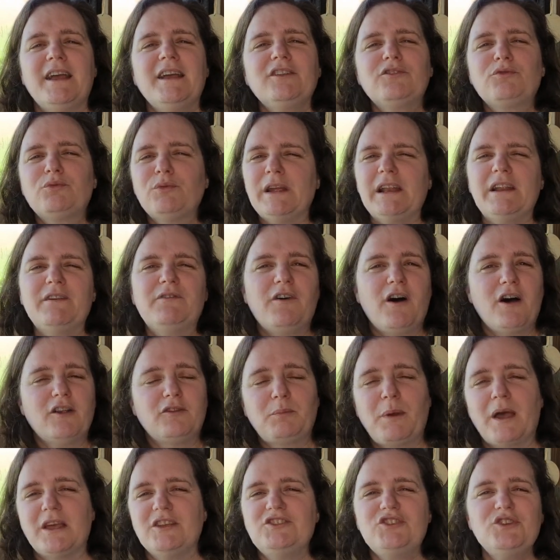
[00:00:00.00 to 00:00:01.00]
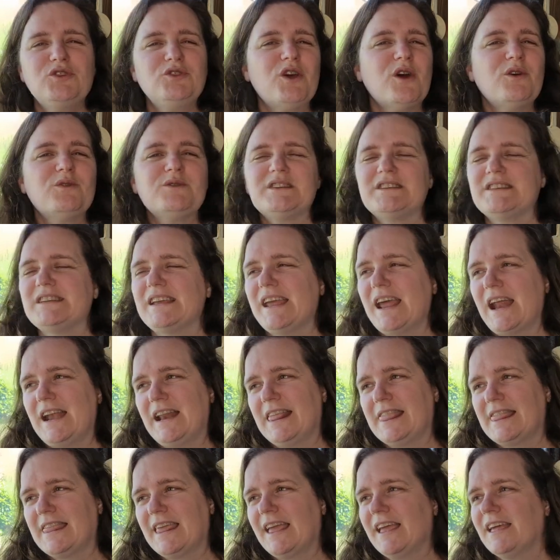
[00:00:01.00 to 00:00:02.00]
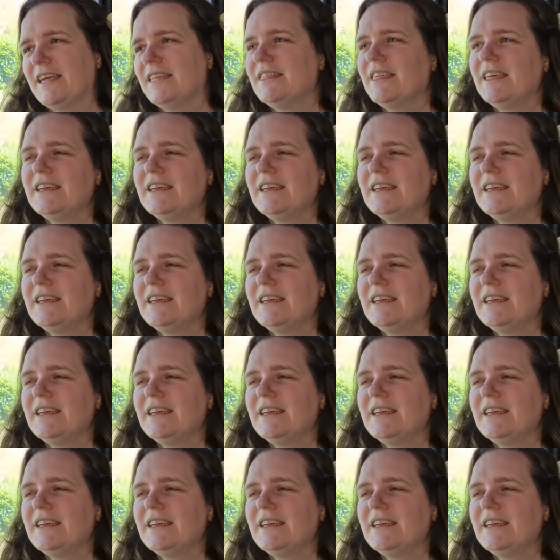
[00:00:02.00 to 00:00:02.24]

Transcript: It's really fast paced. You don't see anything.